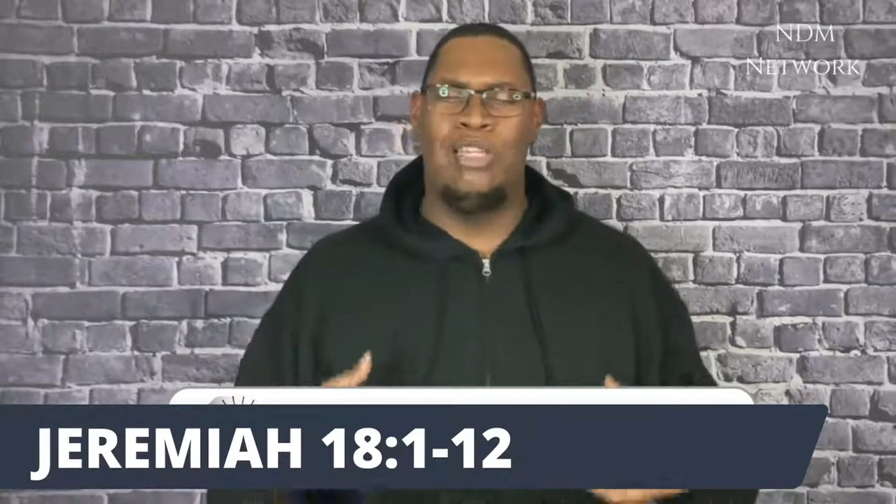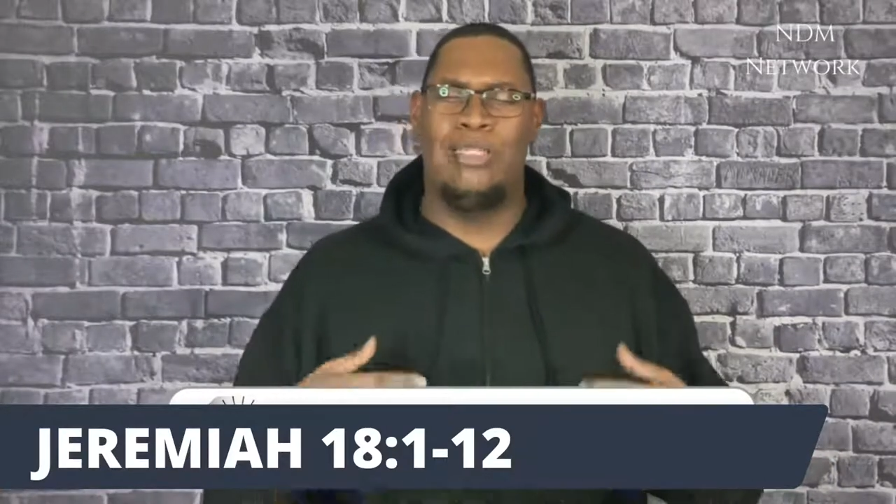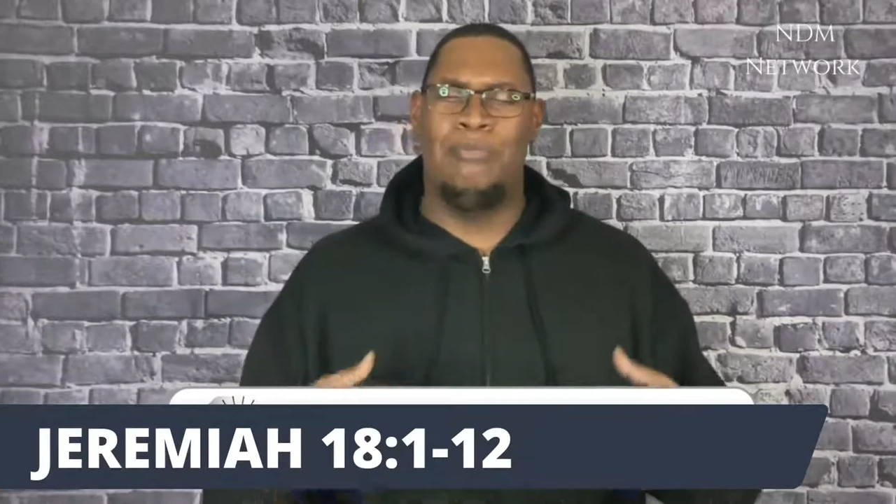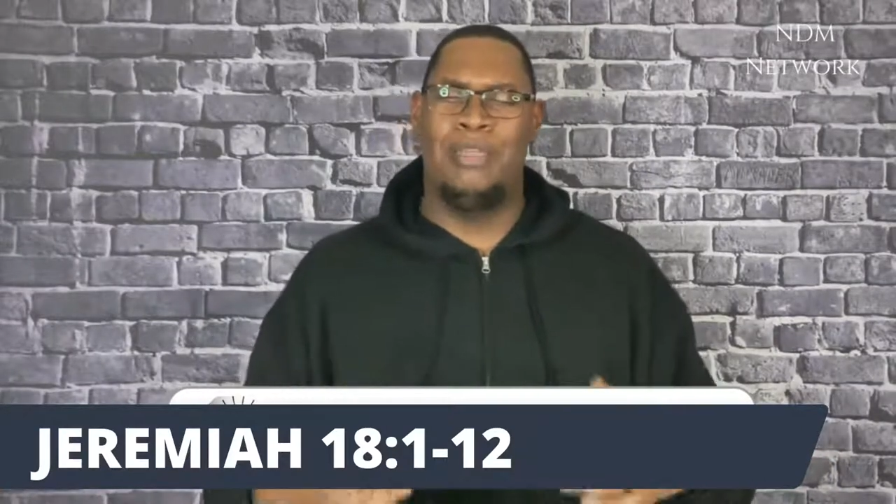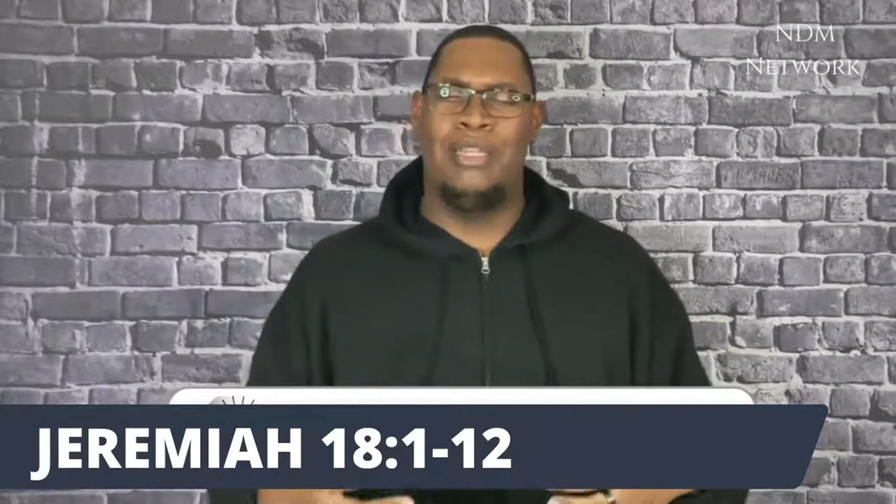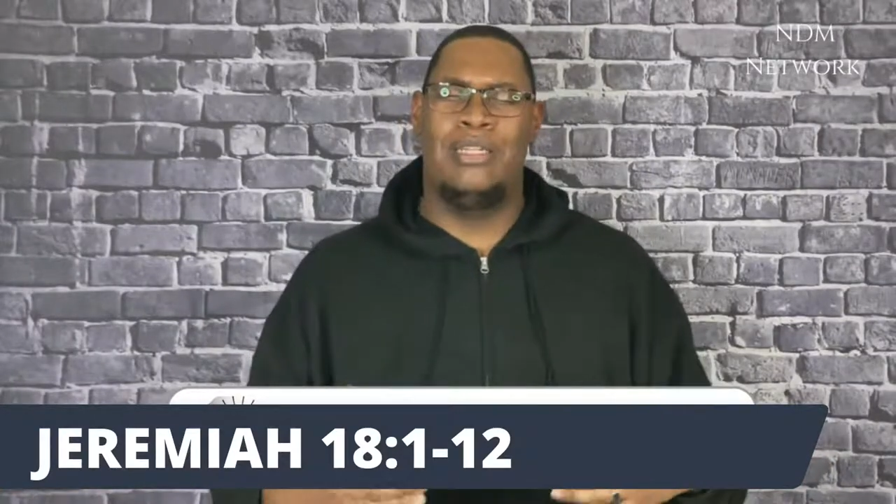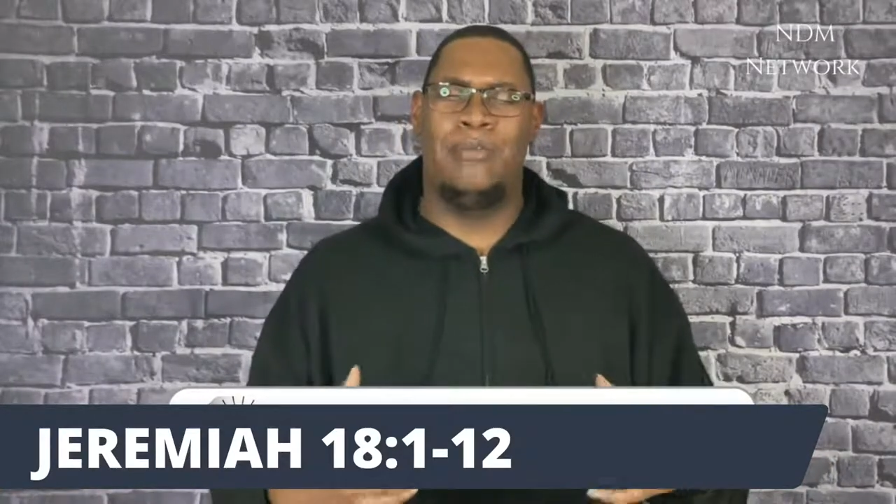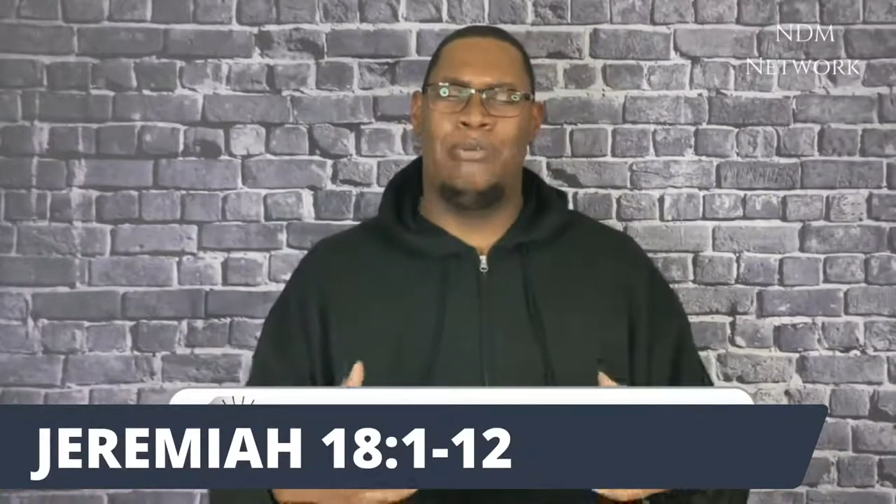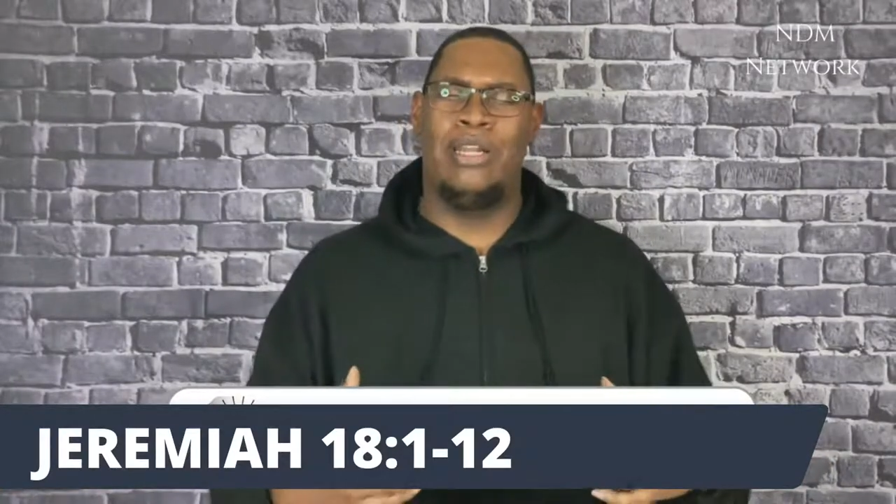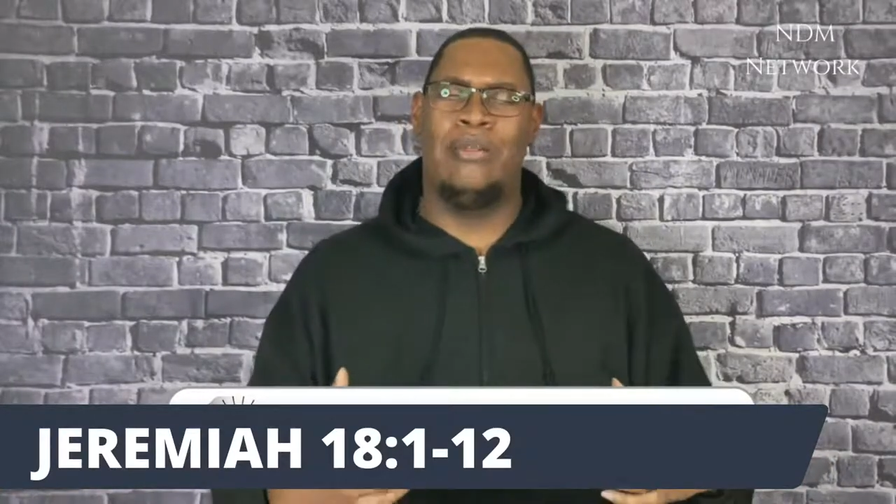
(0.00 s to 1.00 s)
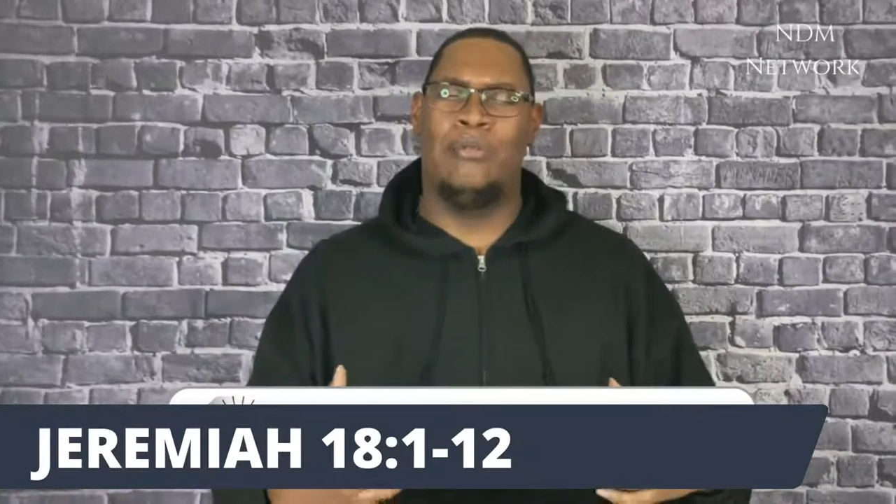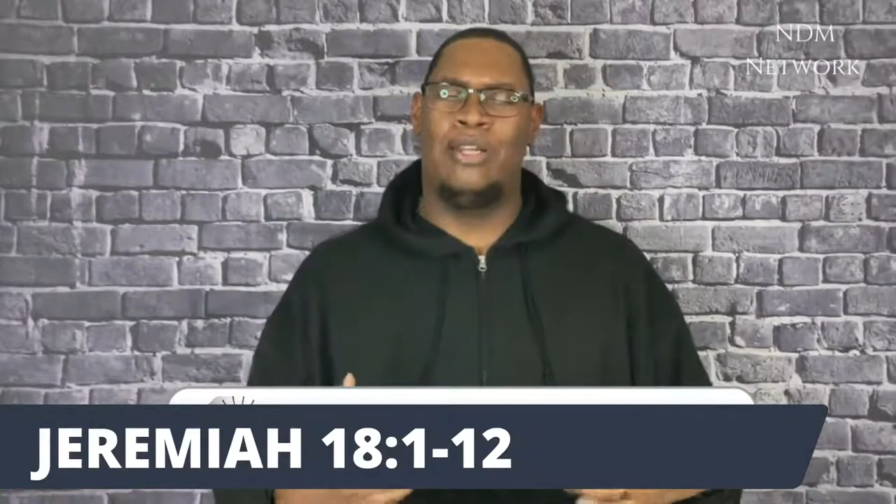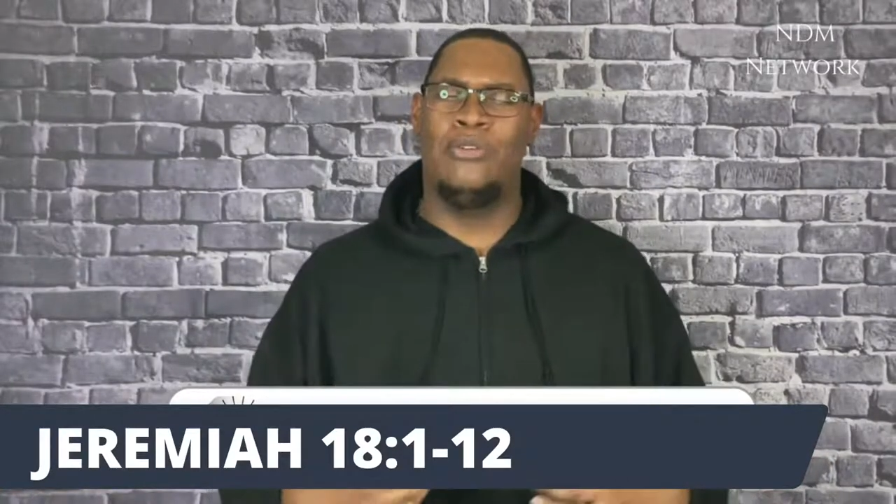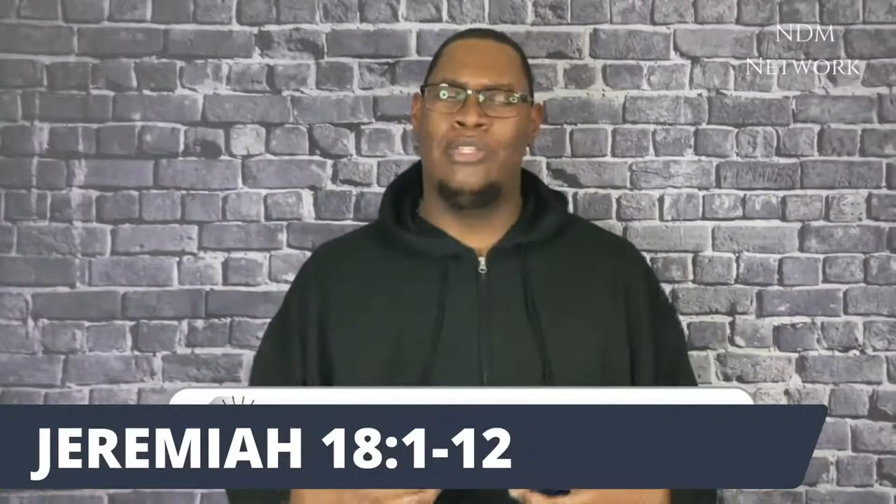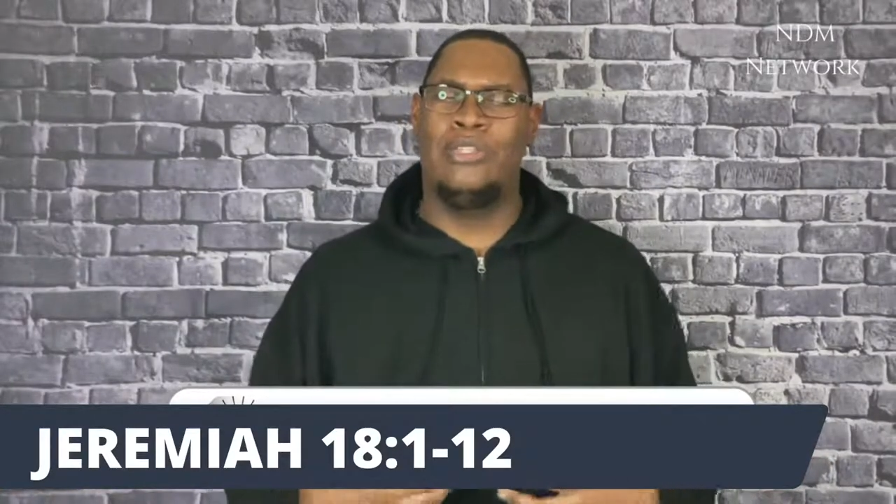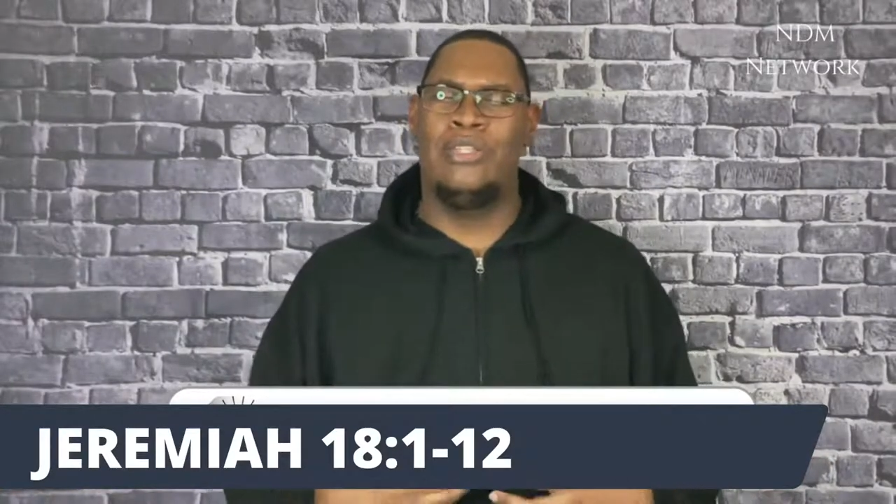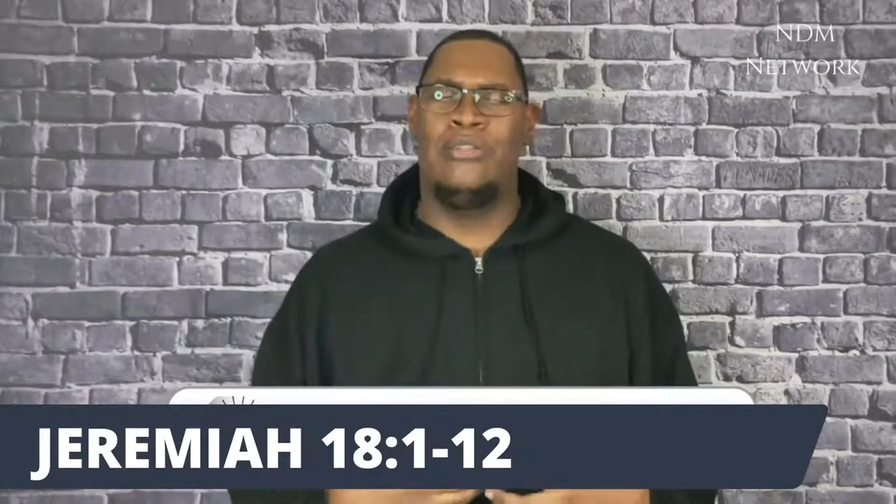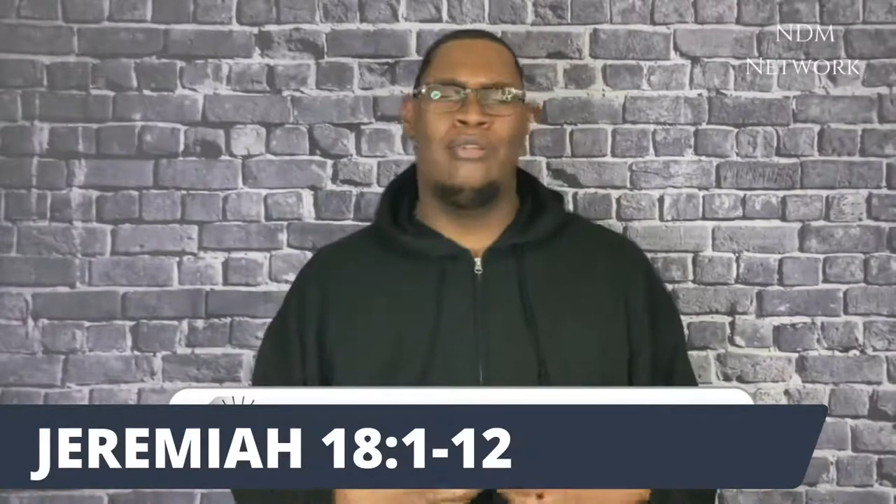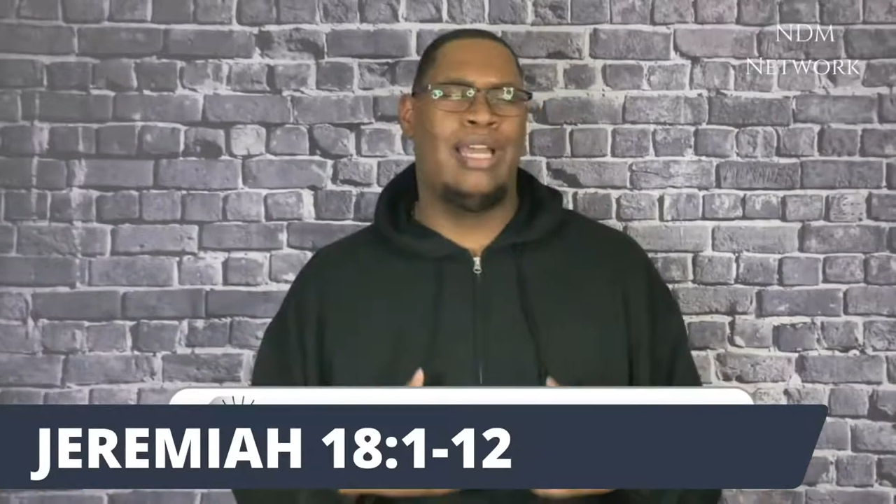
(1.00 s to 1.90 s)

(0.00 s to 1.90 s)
is meant to bring them closer to you,